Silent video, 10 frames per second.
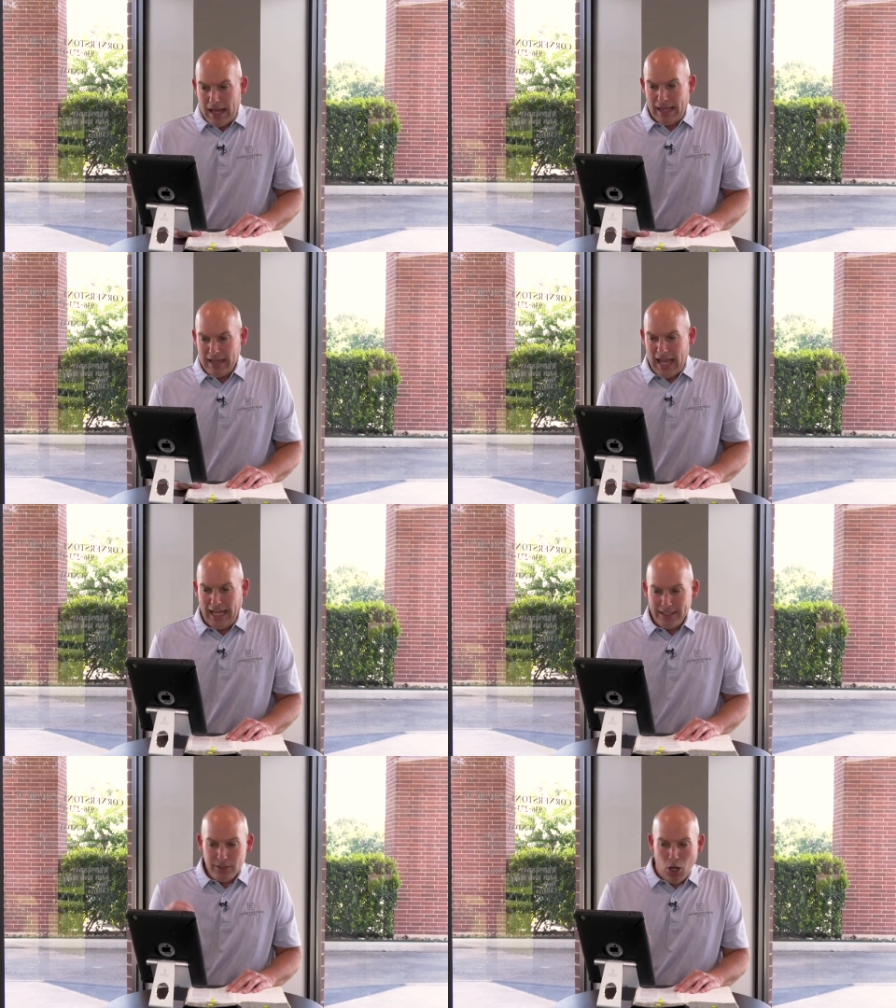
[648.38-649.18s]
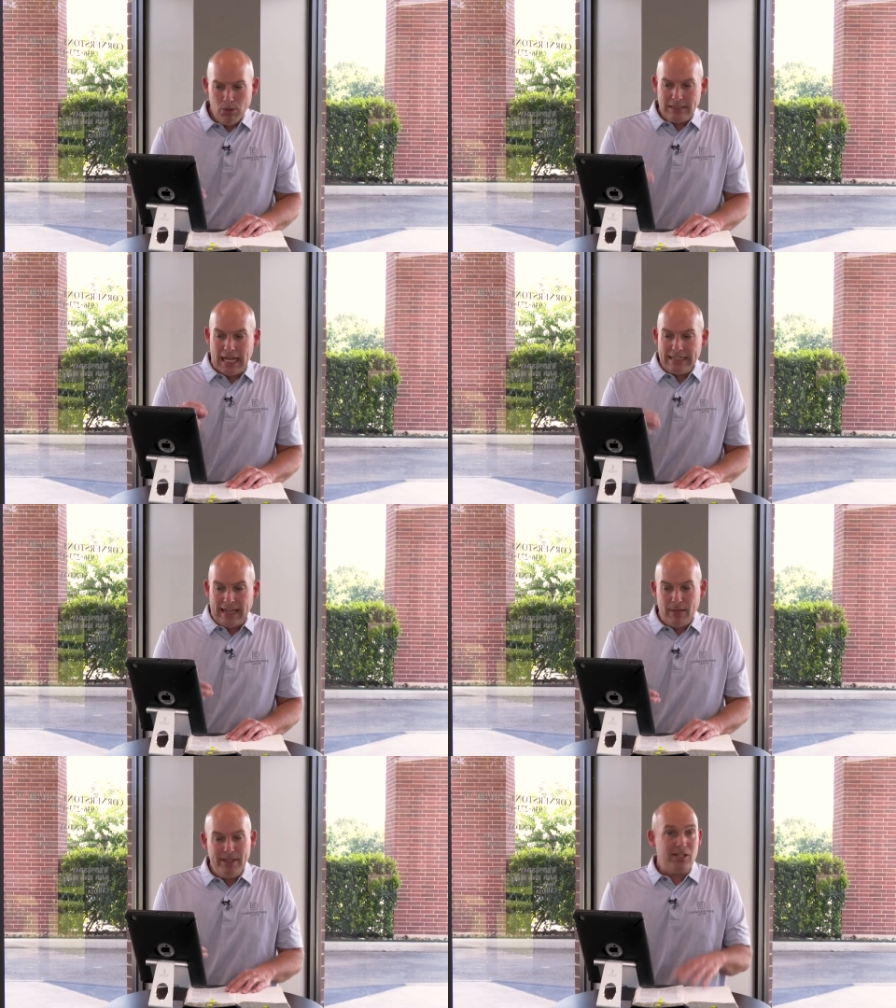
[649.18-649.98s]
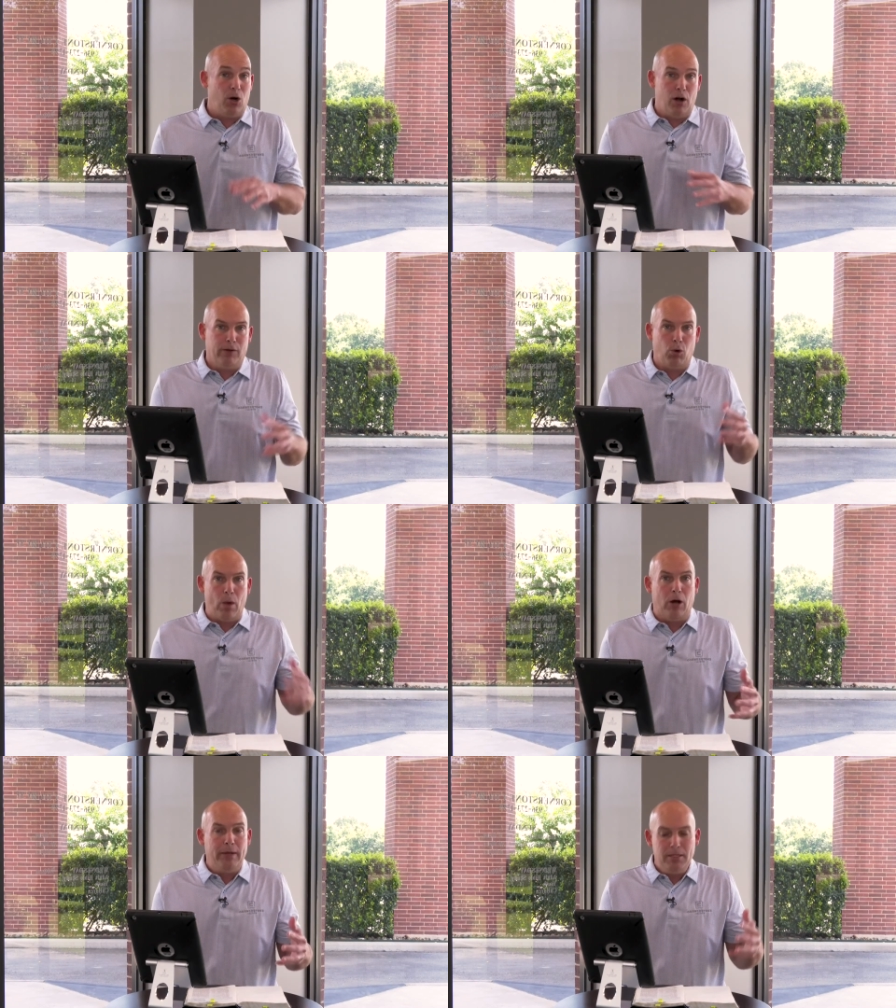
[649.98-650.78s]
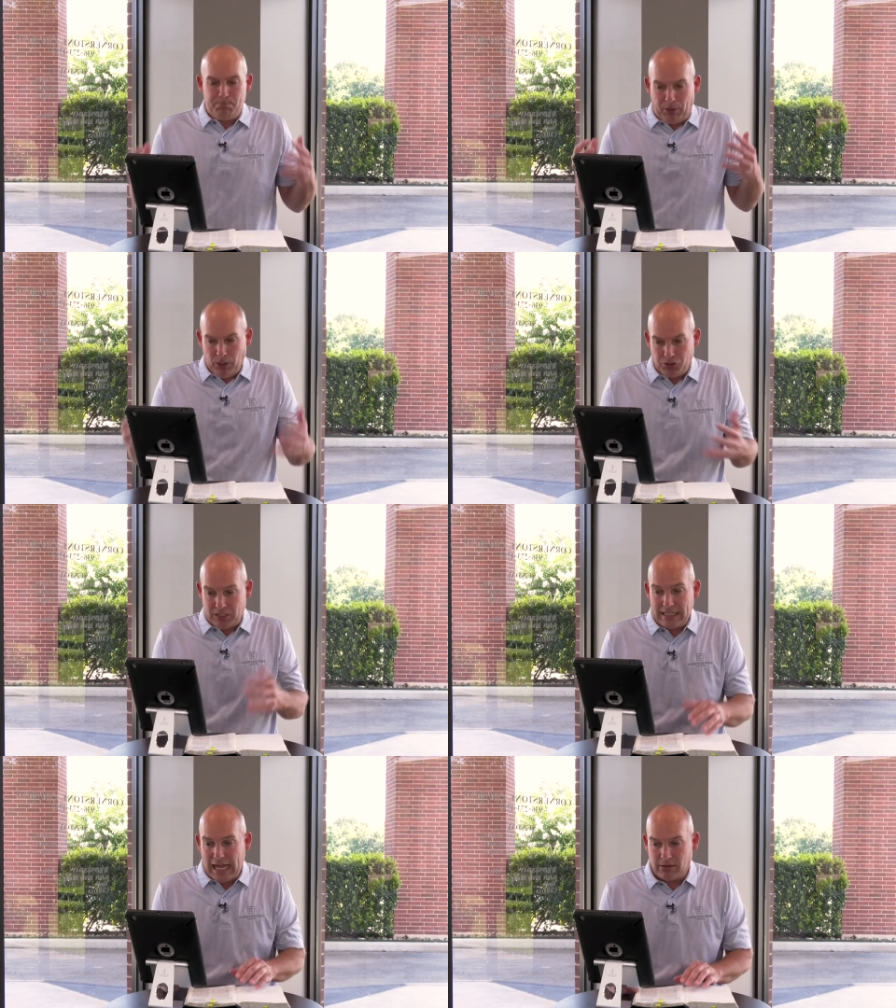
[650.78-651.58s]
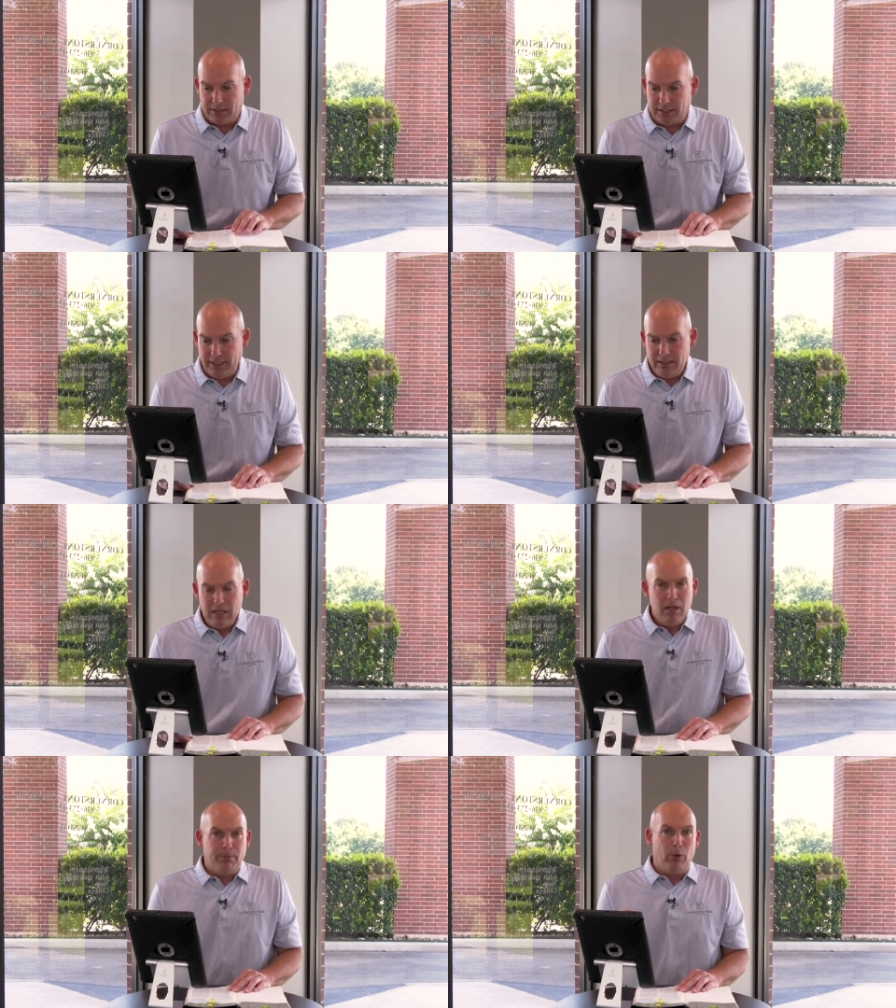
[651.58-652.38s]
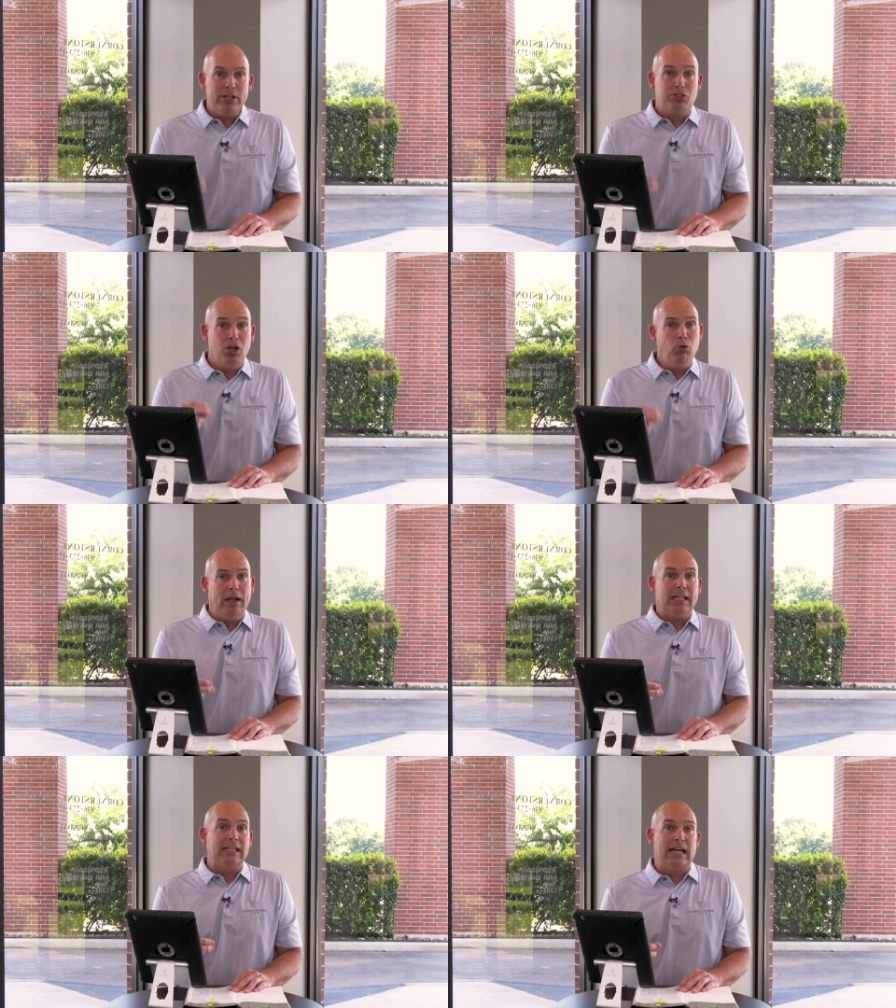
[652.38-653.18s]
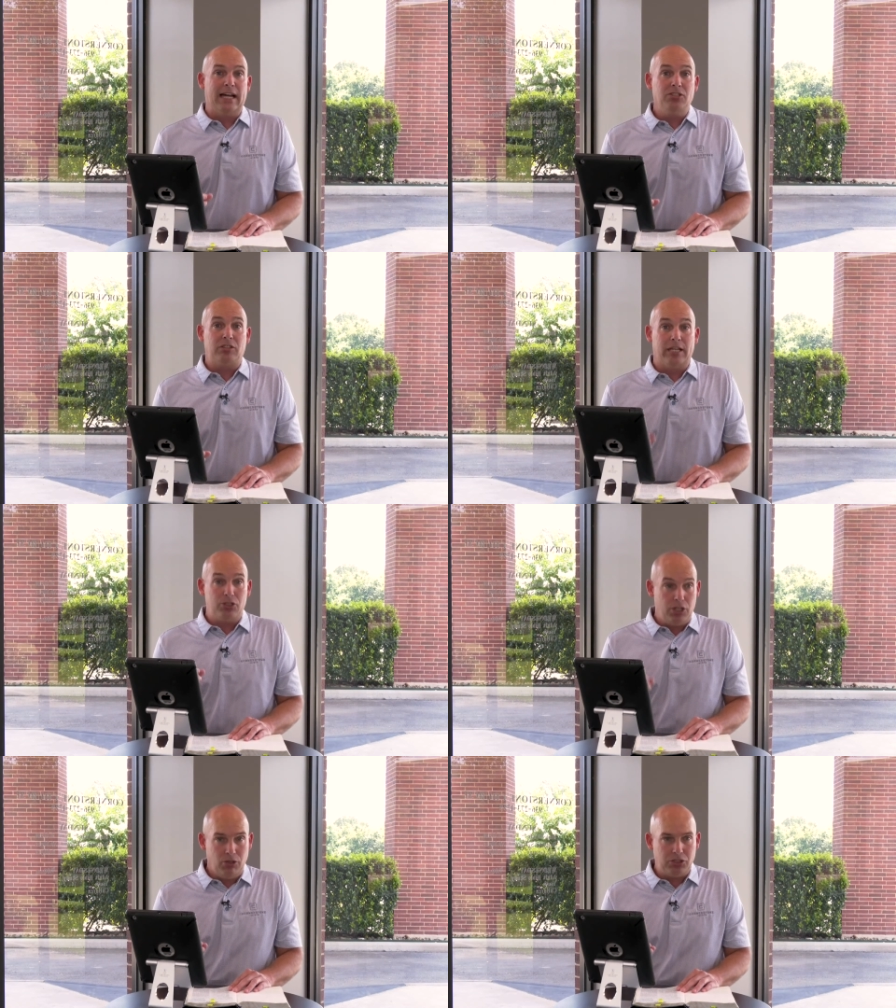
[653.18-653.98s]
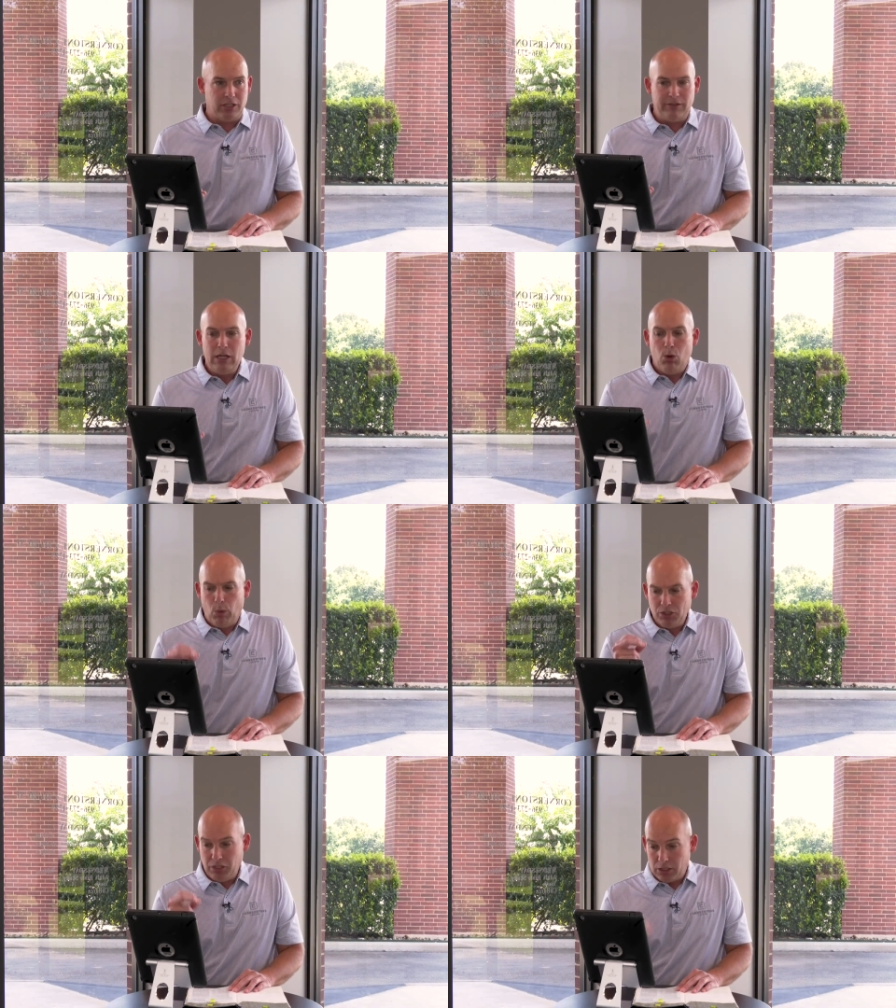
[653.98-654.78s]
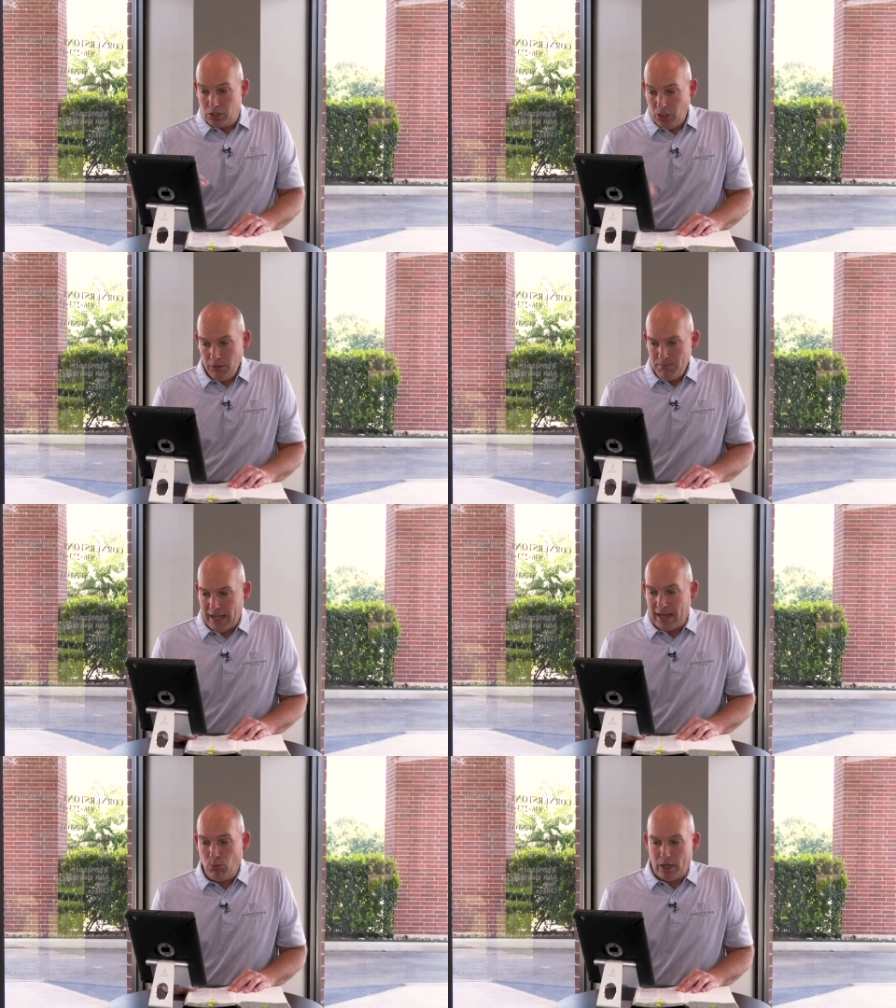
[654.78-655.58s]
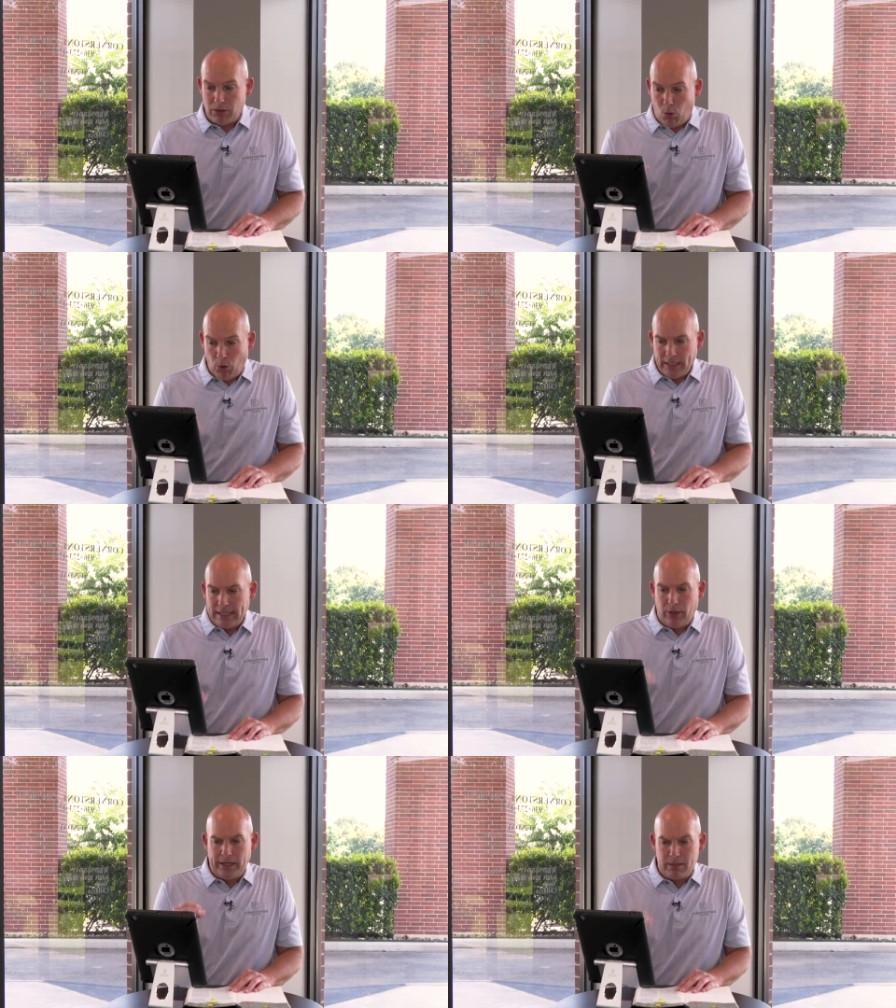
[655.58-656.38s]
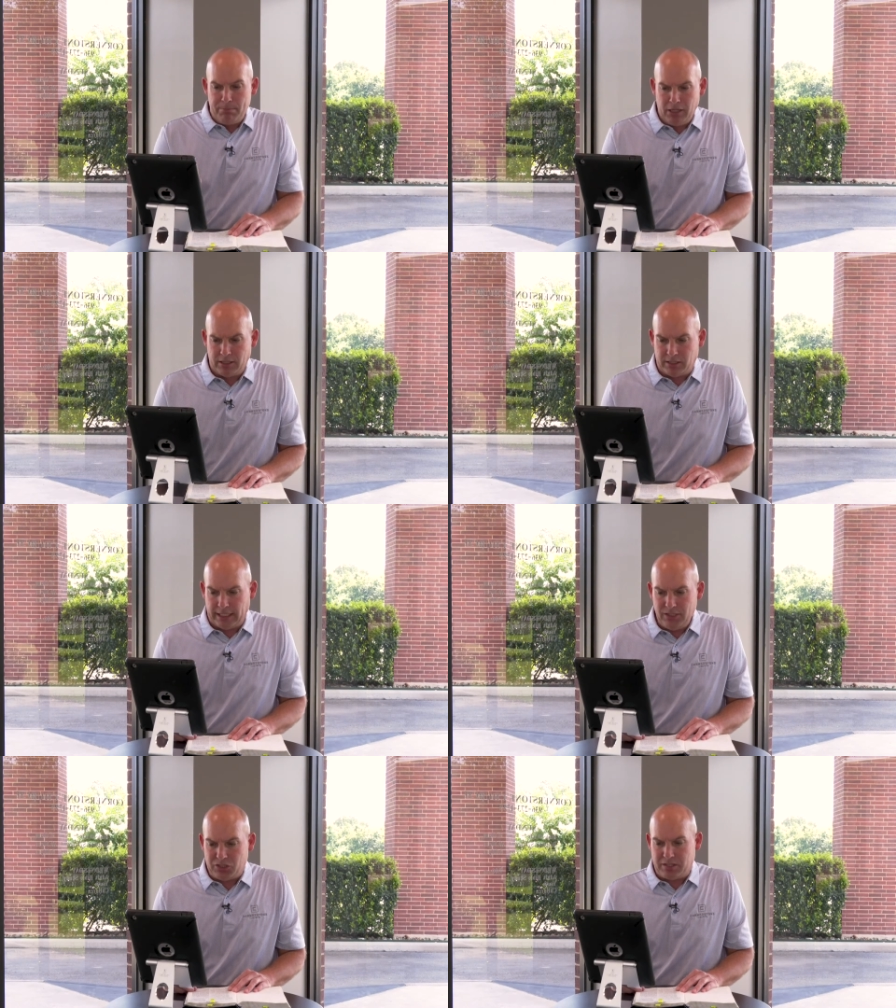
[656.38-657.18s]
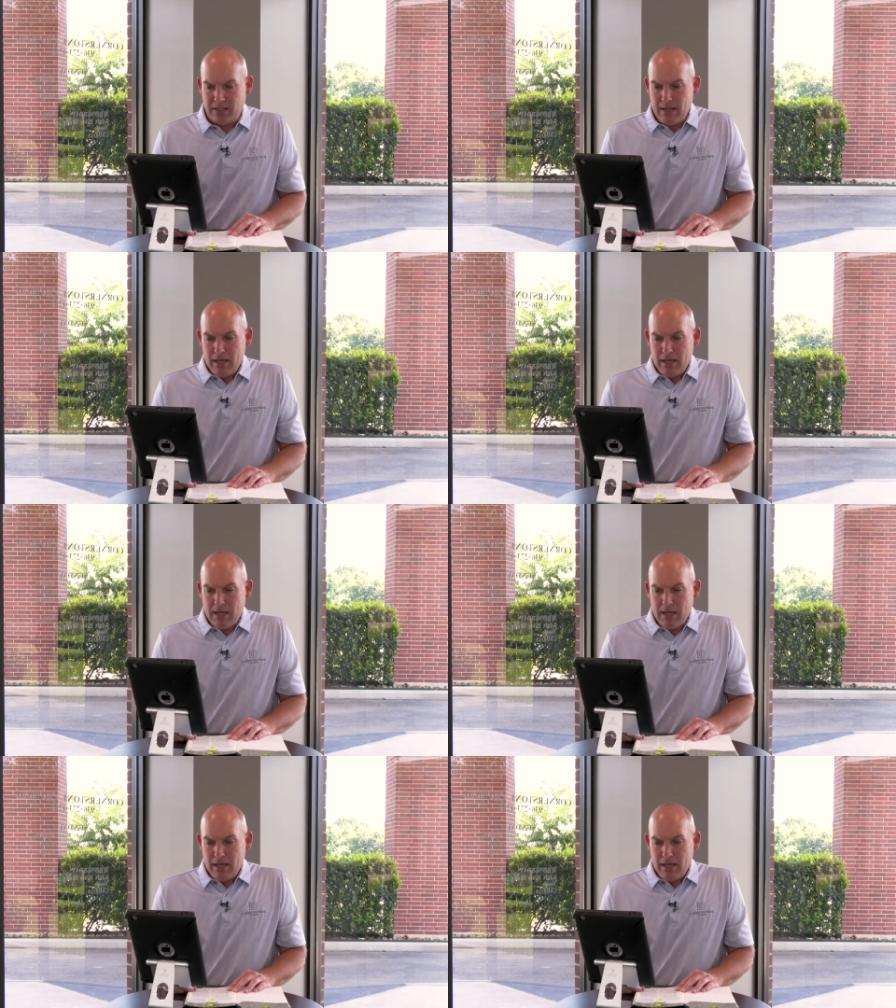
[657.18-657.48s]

had, had no dynamic, overwhelming personality, but we do recognize that Joseph was a good man with ordinary abilities,